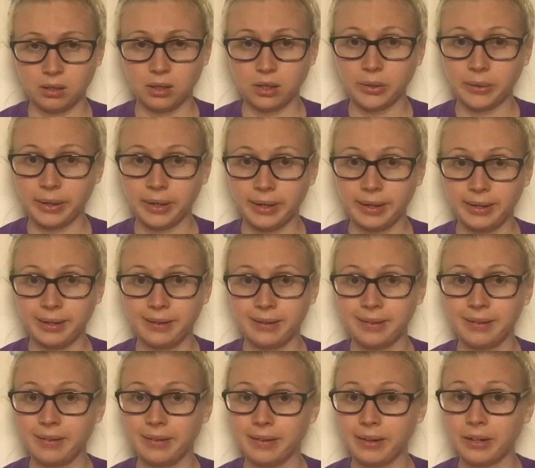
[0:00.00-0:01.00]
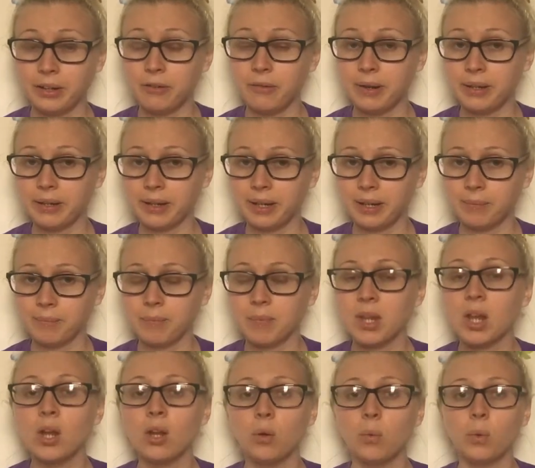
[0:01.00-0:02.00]
Okay, are you ready?
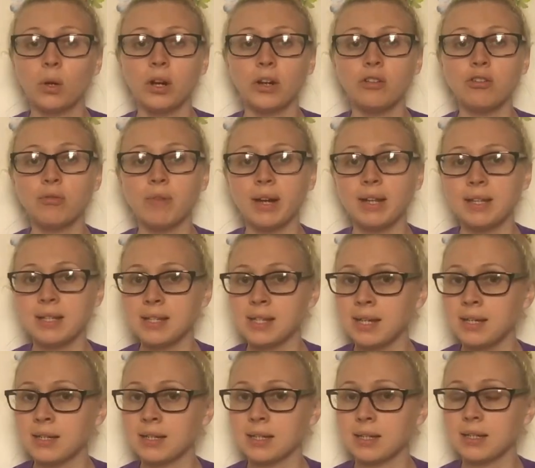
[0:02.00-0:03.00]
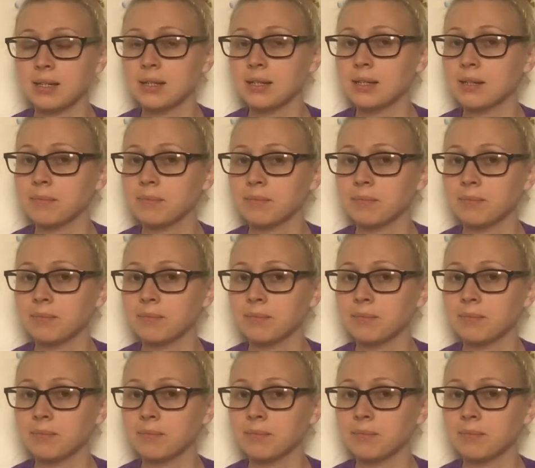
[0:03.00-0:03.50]
We're going to write the sentence.